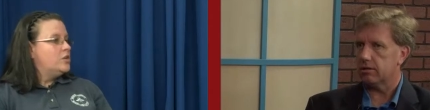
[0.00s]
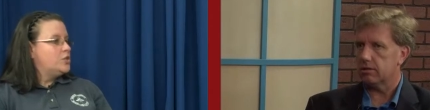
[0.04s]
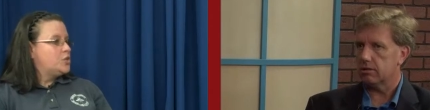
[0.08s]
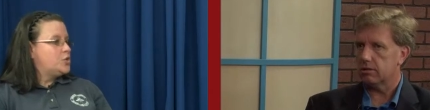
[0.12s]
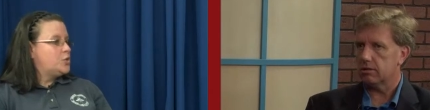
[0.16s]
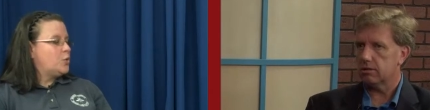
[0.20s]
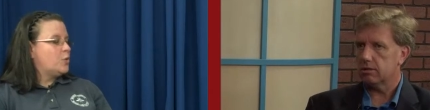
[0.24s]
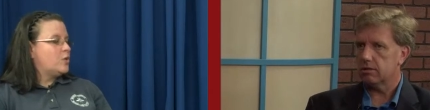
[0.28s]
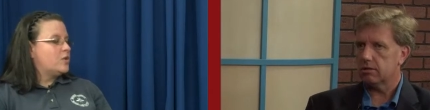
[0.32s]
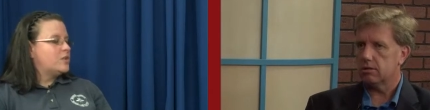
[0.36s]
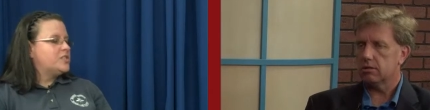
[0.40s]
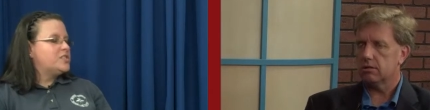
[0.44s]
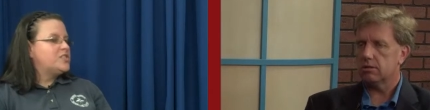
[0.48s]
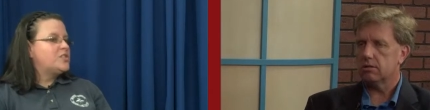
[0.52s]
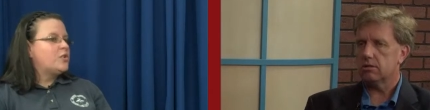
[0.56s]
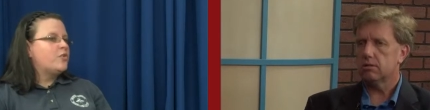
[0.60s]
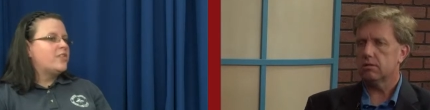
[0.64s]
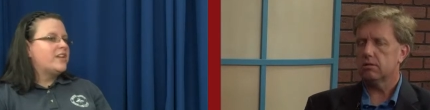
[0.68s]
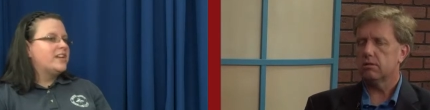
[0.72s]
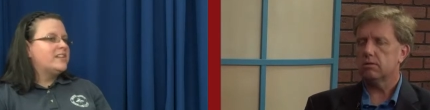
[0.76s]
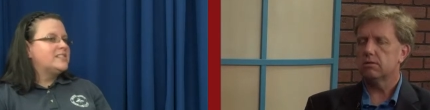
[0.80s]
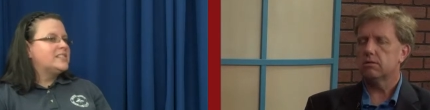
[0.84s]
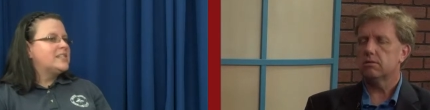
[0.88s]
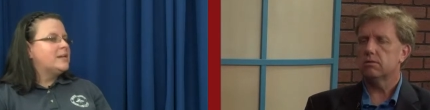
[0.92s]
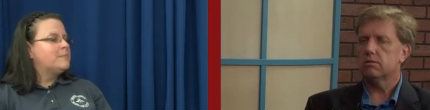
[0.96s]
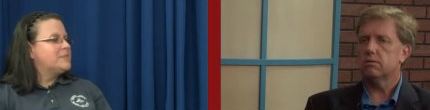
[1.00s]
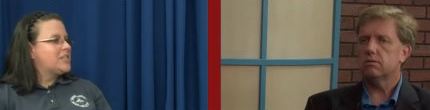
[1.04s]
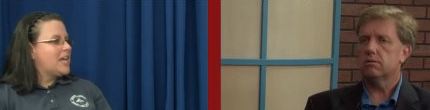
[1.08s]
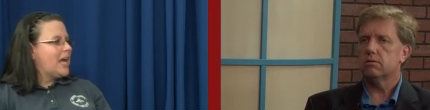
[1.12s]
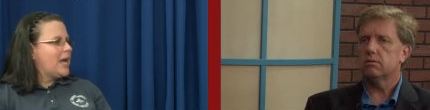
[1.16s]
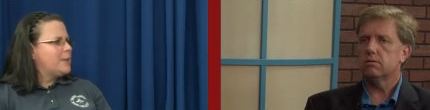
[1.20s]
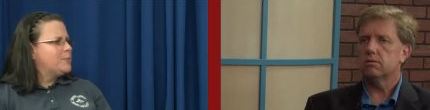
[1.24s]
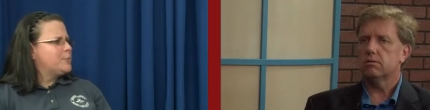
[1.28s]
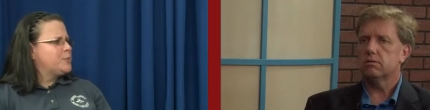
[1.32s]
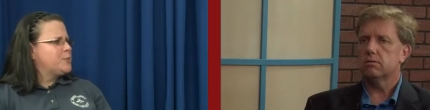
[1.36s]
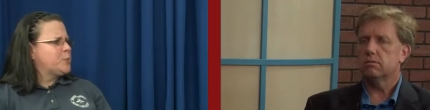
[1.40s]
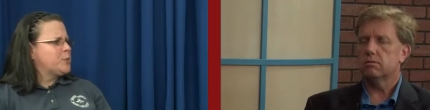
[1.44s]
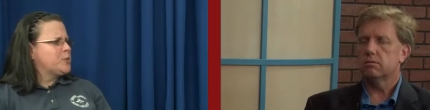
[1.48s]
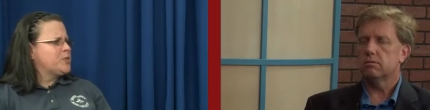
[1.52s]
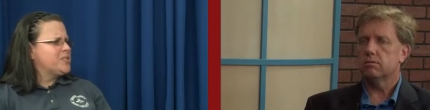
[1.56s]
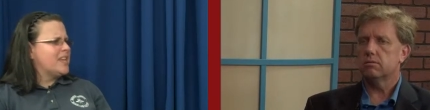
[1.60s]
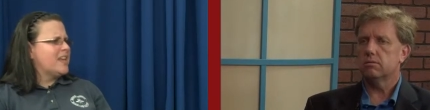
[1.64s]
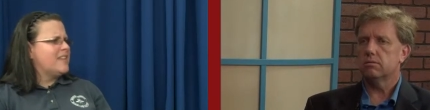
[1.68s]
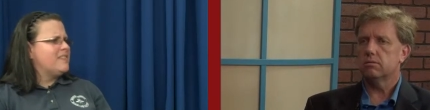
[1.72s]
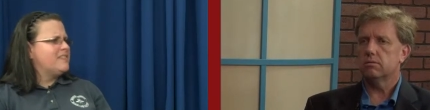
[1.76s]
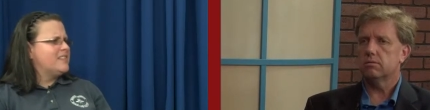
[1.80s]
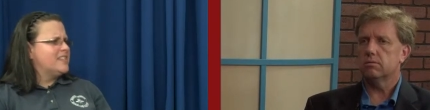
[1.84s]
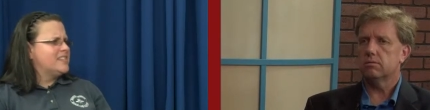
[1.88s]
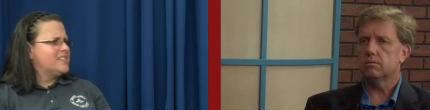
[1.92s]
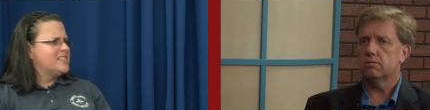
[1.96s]
Speaker 1: Sure. So they sometimes
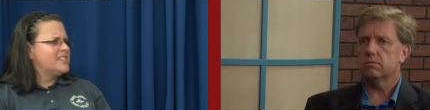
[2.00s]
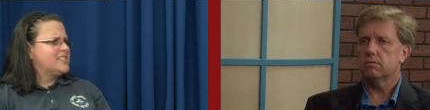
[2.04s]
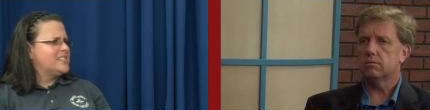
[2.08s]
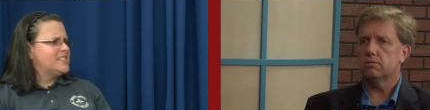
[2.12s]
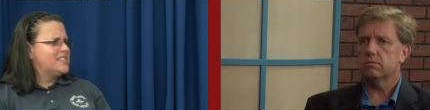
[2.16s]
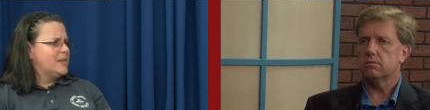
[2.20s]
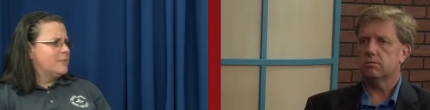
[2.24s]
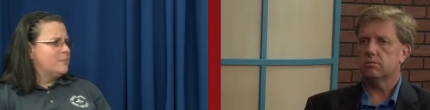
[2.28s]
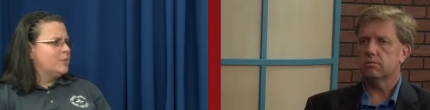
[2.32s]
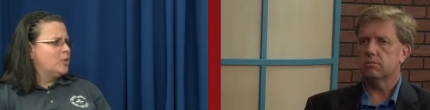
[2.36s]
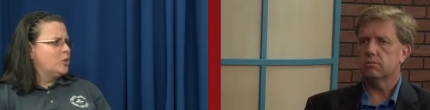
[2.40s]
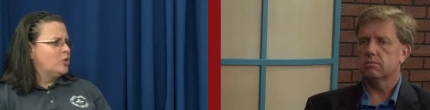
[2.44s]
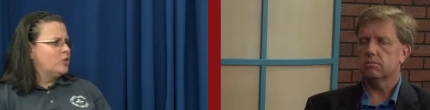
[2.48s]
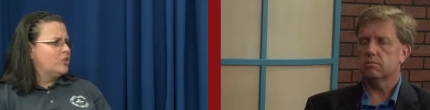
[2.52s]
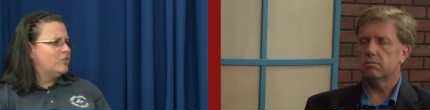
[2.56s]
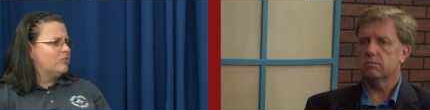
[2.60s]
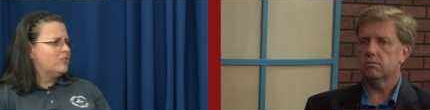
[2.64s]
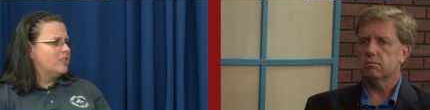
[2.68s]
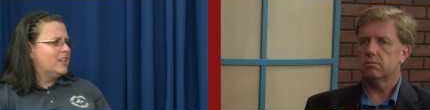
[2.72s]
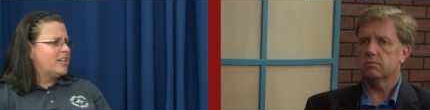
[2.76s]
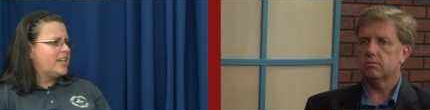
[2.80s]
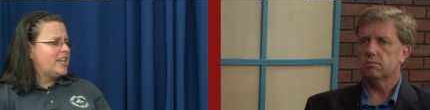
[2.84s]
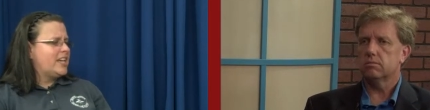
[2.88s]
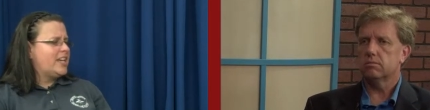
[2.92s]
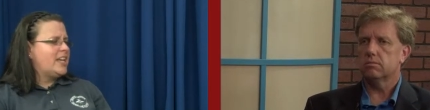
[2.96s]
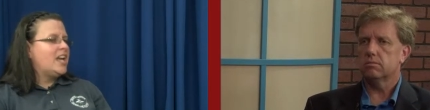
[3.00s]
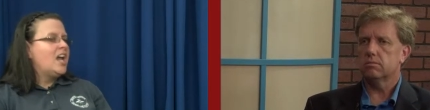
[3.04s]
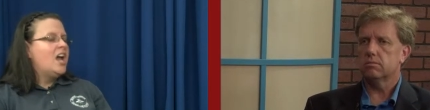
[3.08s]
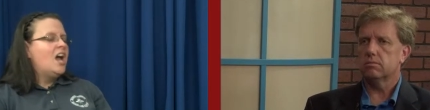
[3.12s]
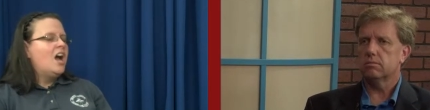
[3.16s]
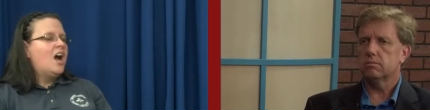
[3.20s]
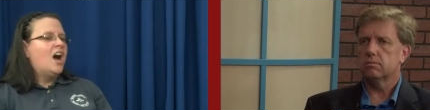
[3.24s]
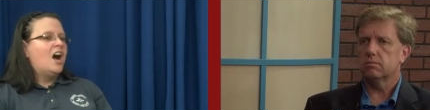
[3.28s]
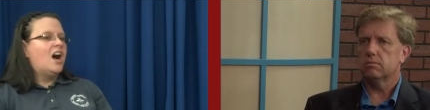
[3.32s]
present the similarly.